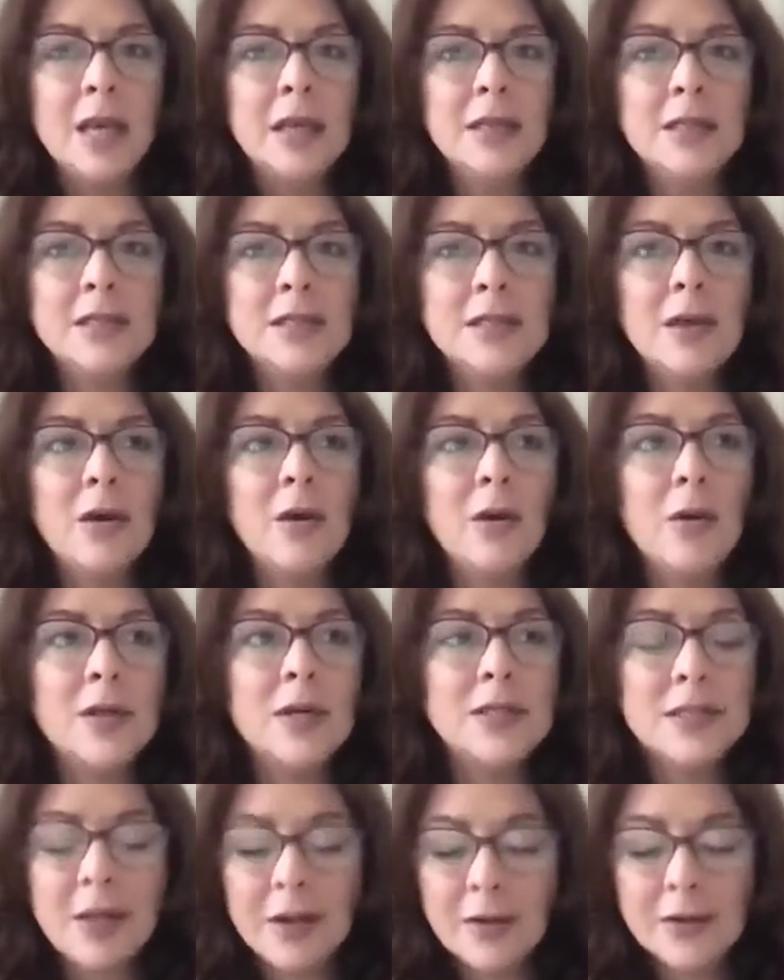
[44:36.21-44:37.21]
And so
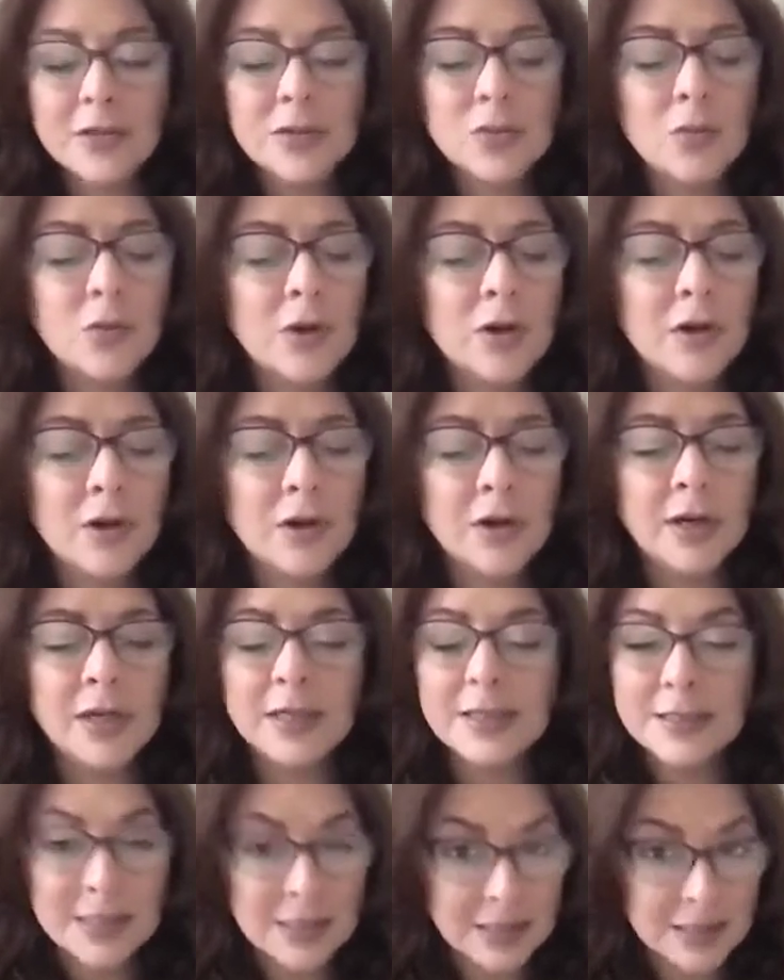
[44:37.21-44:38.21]
as long as we're in
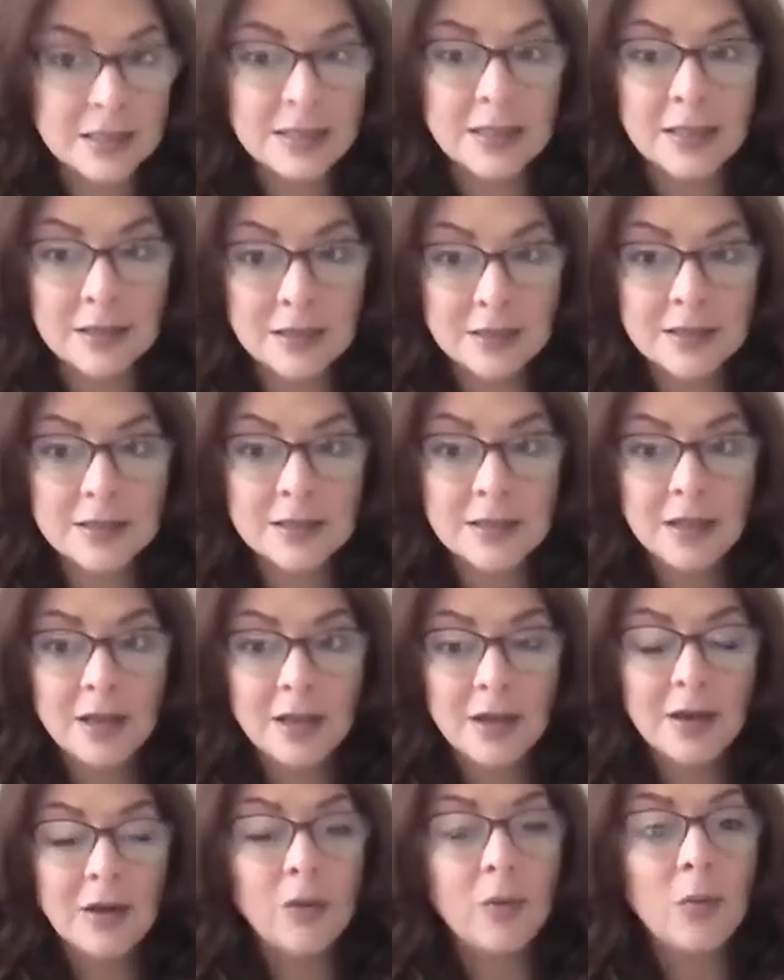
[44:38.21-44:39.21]
existence,
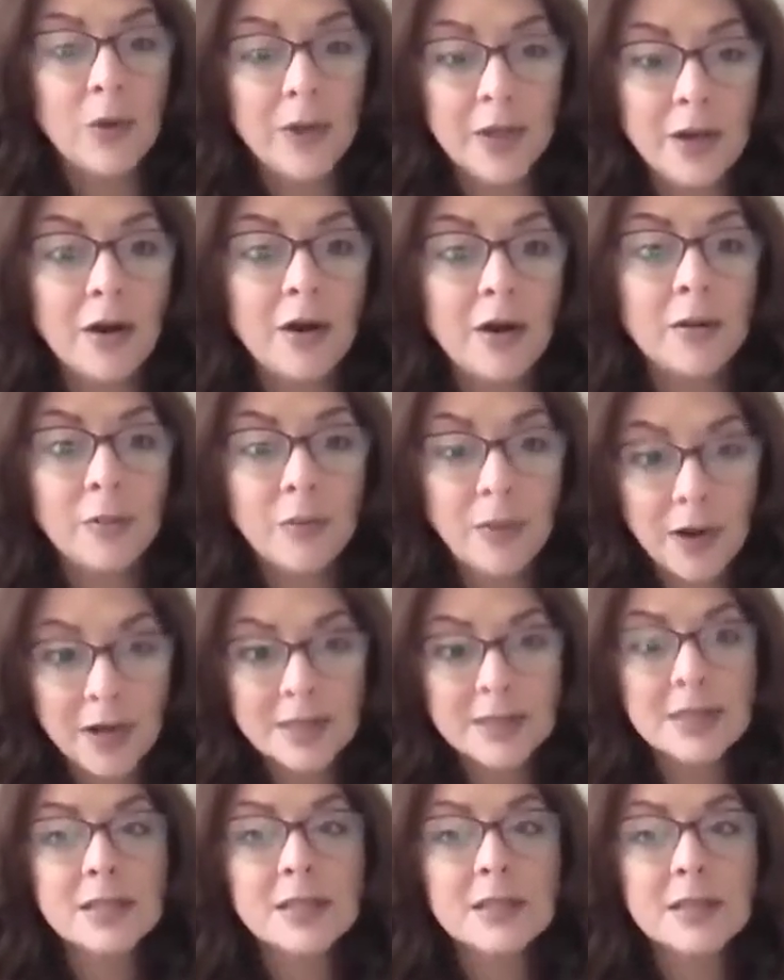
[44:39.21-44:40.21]
we are in
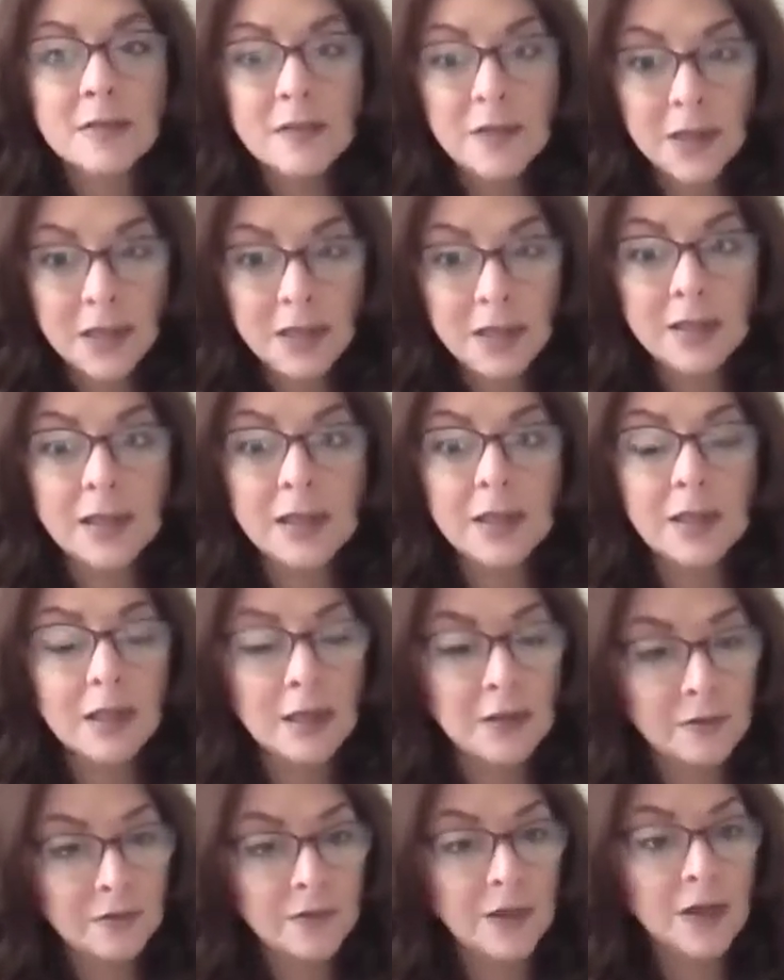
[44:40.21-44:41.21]
process of
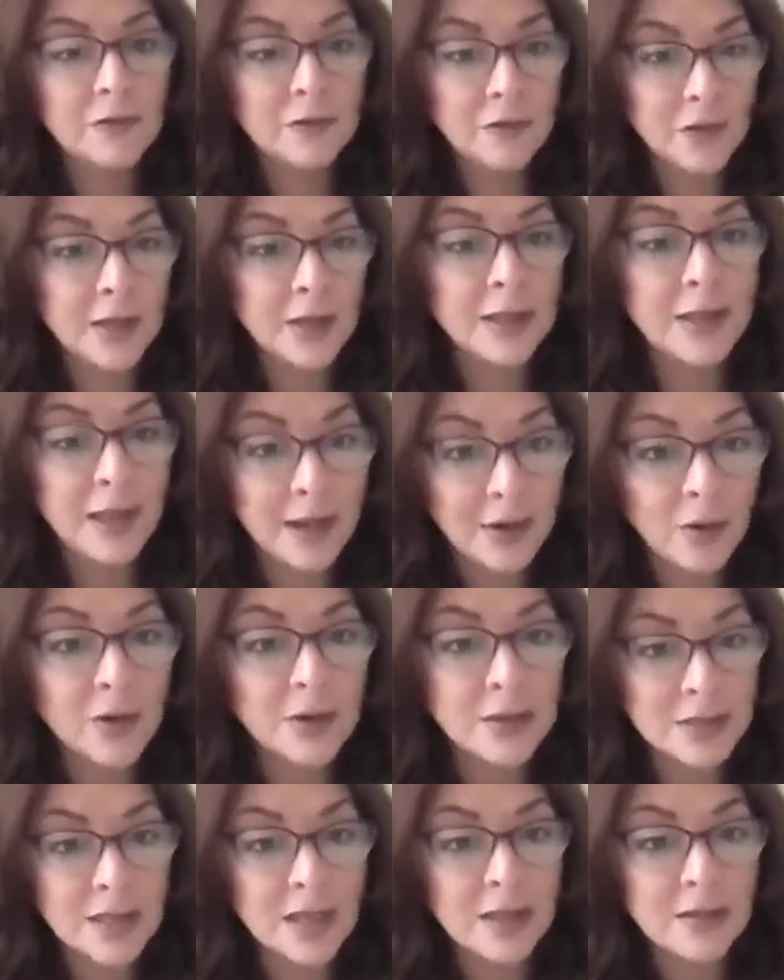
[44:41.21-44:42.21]
healing if we allow
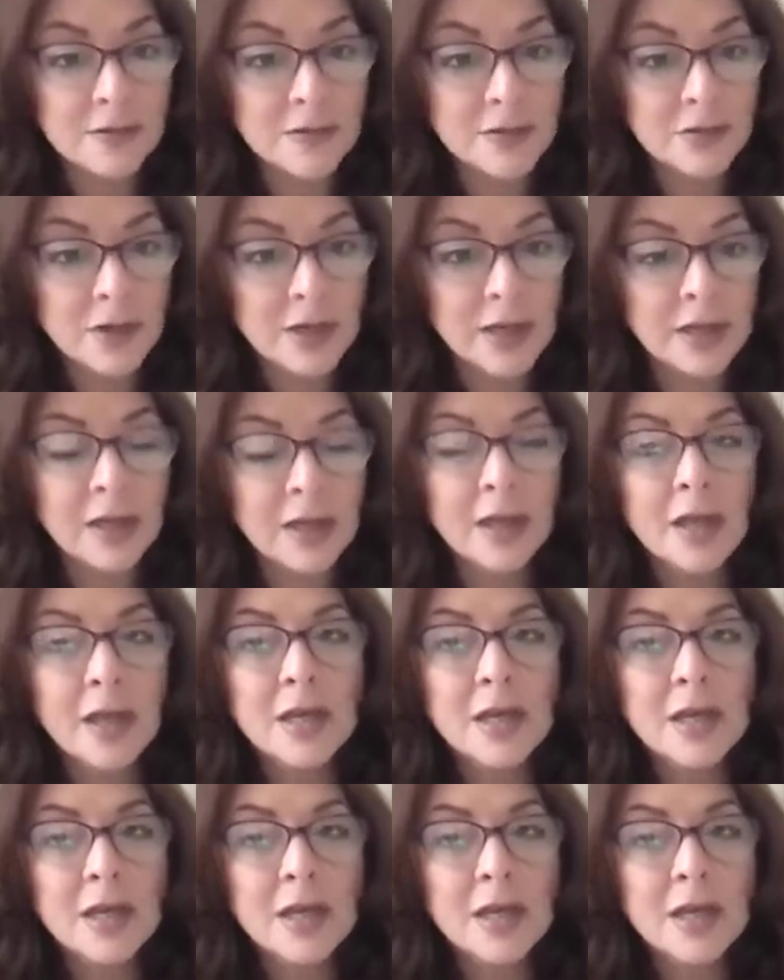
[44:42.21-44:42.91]
ourselves, right?